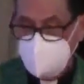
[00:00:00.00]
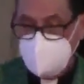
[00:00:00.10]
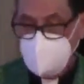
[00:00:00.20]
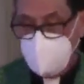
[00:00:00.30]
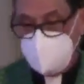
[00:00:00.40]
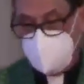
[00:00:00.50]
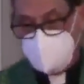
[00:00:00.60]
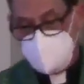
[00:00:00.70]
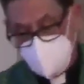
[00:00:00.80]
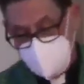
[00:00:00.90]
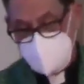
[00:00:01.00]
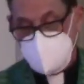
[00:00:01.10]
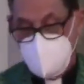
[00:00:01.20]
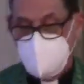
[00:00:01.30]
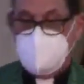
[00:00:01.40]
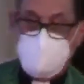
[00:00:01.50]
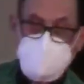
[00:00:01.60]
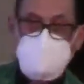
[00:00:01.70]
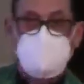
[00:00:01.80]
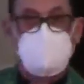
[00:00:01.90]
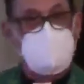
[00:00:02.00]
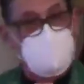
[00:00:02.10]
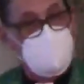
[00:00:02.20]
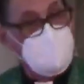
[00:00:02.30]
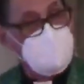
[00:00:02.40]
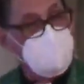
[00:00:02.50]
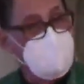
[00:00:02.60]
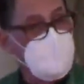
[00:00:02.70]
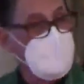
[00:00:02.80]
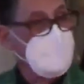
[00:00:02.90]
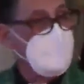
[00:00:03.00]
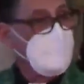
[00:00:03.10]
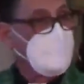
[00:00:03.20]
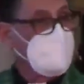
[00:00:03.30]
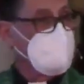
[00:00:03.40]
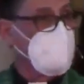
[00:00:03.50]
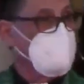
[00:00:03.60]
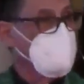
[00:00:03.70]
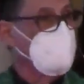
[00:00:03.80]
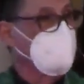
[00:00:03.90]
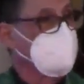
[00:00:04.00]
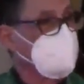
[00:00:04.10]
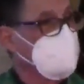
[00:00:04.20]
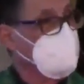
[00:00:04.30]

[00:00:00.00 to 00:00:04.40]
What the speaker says: Memorial Church Virtual Choir across the river in